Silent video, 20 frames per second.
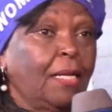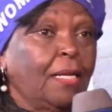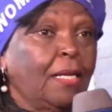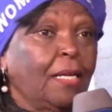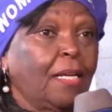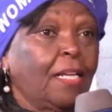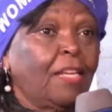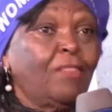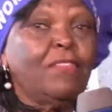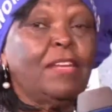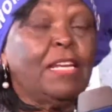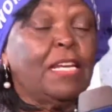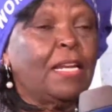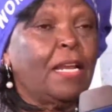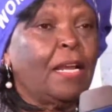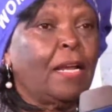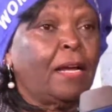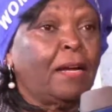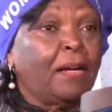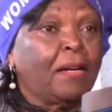even
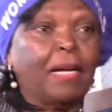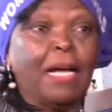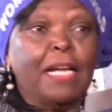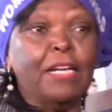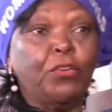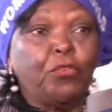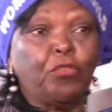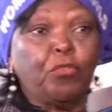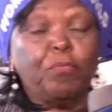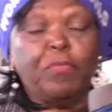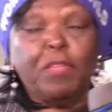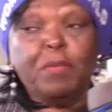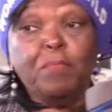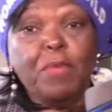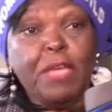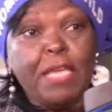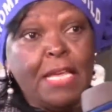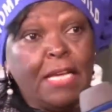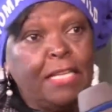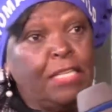and drop them
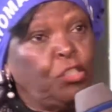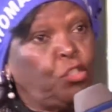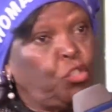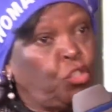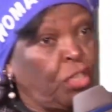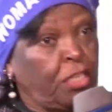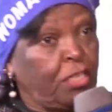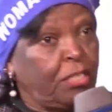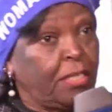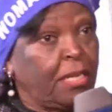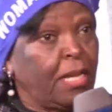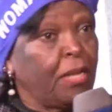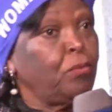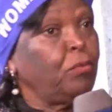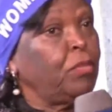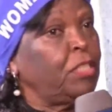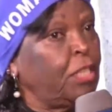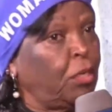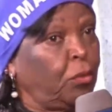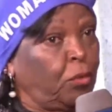here in church, and
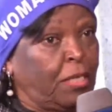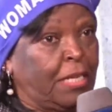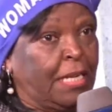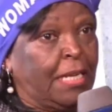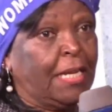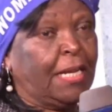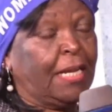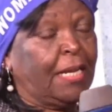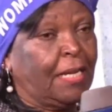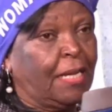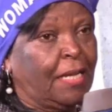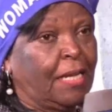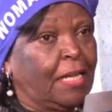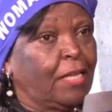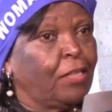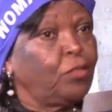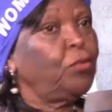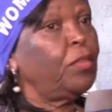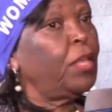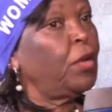we shall take.
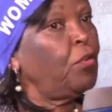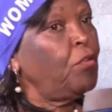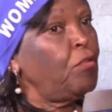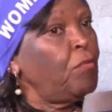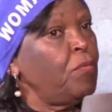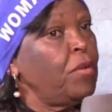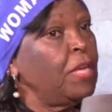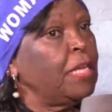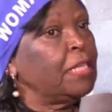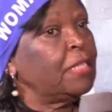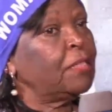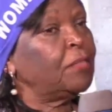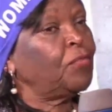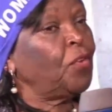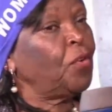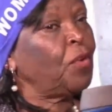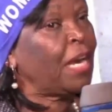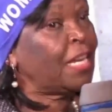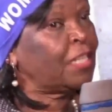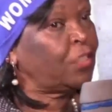So the home is
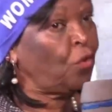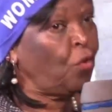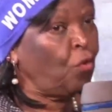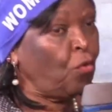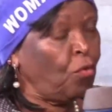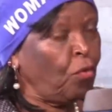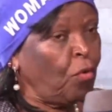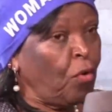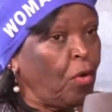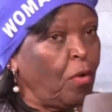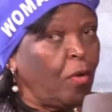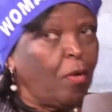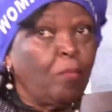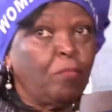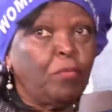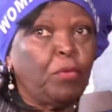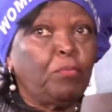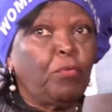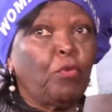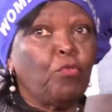for us all,
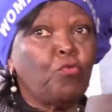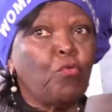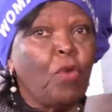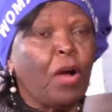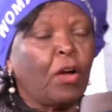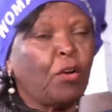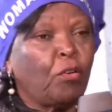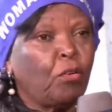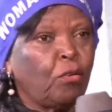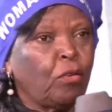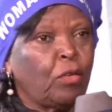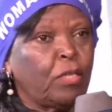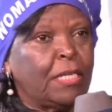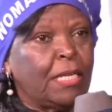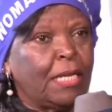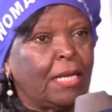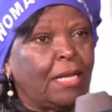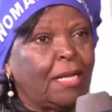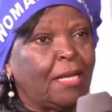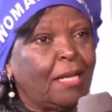people who are called
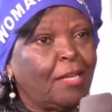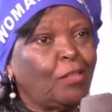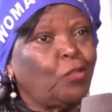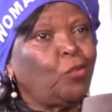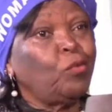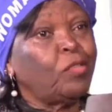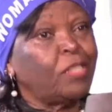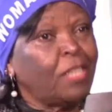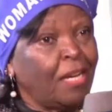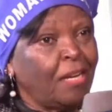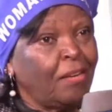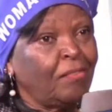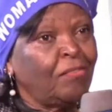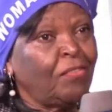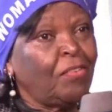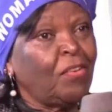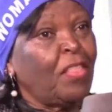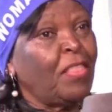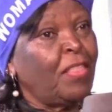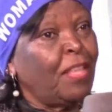to
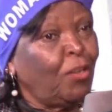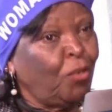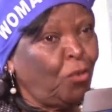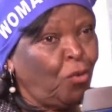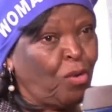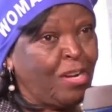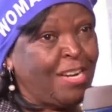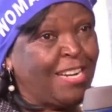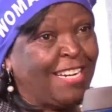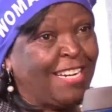serve the Lord.